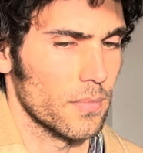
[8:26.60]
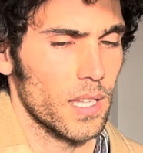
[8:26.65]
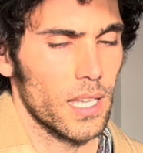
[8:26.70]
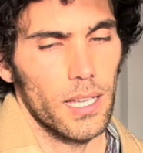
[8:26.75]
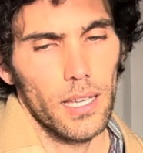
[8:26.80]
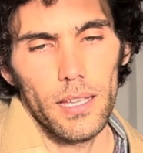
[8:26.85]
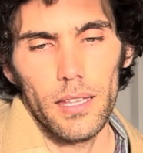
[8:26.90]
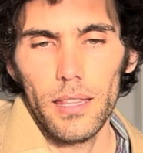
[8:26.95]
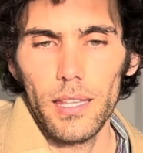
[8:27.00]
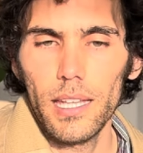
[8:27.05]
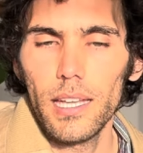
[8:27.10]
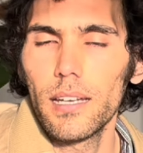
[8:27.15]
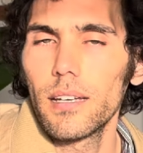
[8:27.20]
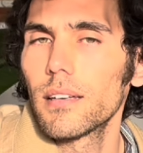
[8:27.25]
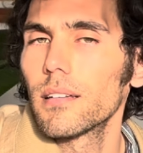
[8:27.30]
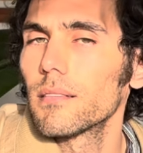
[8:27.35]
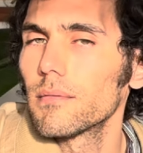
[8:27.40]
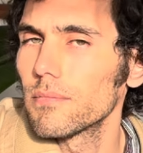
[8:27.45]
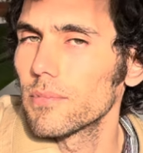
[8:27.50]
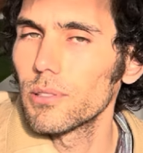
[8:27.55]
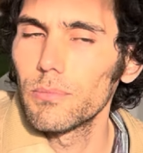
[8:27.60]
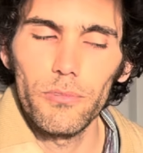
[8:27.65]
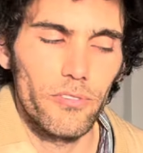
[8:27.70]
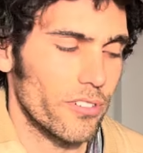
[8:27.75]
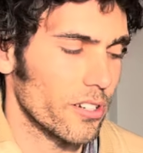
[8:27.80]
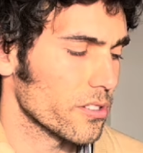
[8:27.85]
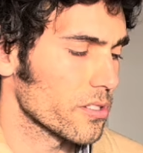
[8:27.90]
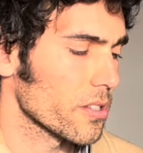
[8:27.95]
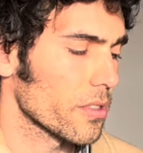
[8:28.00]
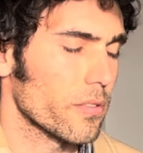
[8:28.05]
and then you move
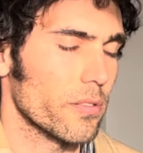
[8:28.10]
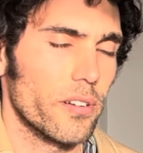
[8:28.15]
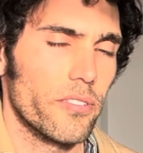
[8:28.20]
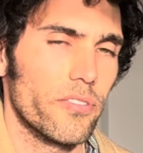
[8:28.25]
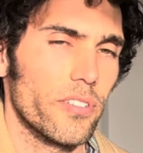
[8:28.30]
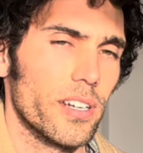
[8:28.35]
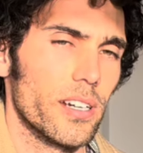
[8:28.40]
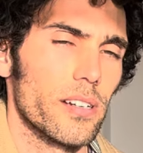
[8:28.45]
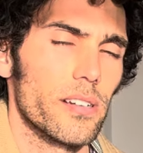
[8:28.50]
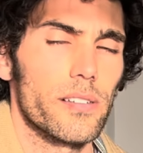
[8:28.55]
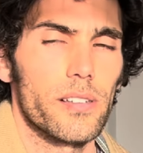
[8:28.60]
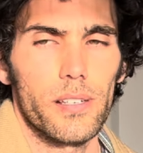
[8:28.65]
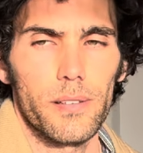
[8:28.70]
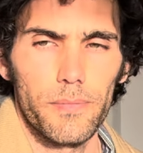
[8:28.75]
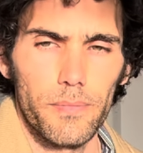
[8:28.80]
on to 3 fingers.